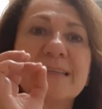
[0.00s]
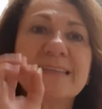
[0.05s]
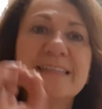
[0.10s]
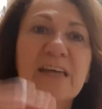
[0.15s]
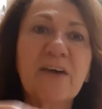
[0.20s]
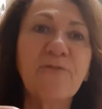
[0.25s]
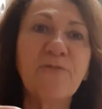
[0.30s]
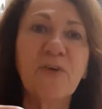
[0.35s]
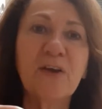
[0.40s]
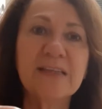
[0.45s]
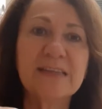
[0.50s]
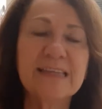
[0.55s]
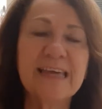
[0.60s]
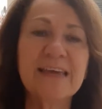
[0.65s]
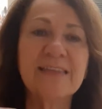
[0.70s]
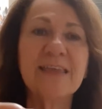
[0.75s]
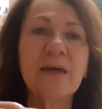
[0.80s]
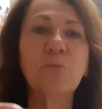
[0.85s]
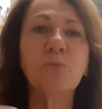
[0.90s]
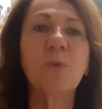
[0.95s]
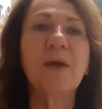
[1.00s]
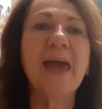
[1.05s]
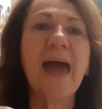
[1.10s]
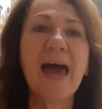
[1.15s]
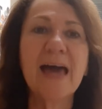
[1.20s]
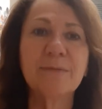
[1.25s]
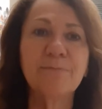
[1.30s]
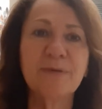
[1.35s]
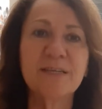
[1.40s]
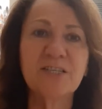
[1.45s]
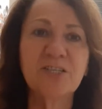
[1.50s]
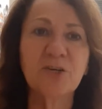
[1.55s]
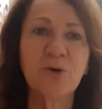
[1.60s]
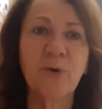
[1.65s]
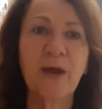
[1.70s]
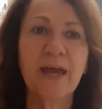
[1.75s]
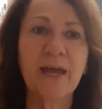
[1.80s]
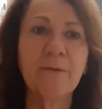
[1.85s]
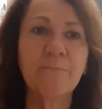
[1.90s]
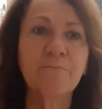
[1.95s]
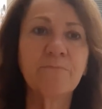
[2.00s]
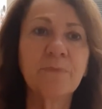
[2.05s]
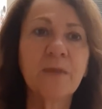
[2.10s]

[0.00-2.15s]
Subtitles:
differently than we had been doing.